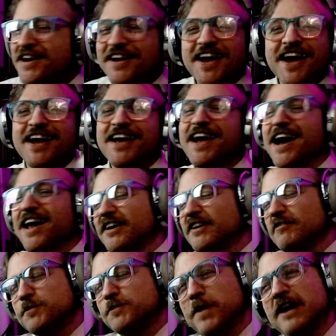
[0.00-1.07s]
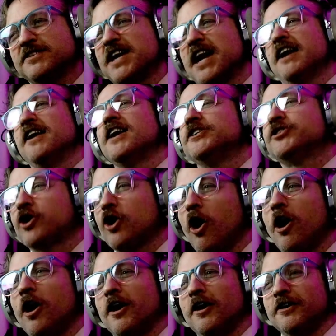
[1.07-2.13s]
he, he had a, his parents had a nice
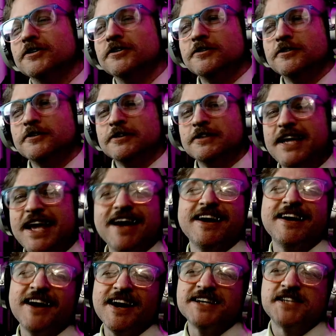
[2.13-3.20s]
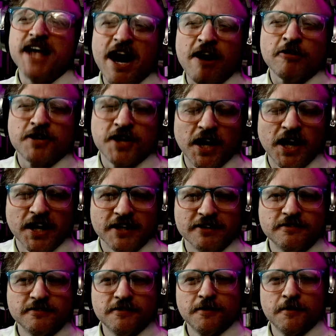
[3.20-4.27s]
car. He had a nice haircut.
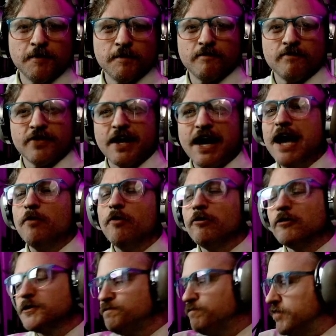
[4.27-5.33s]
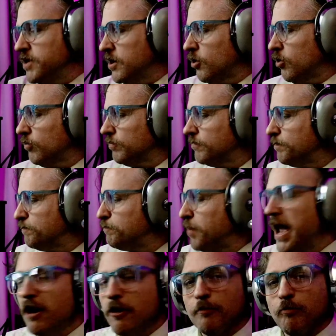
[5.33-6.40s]
I had one of those, you know,
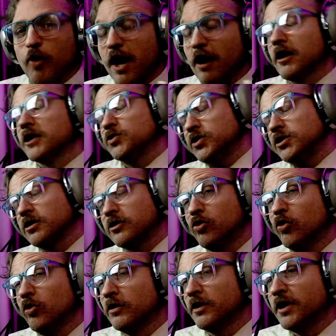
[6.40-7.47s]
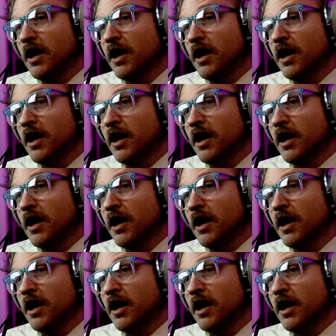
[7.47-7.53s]
painter boy haircuts, which are cool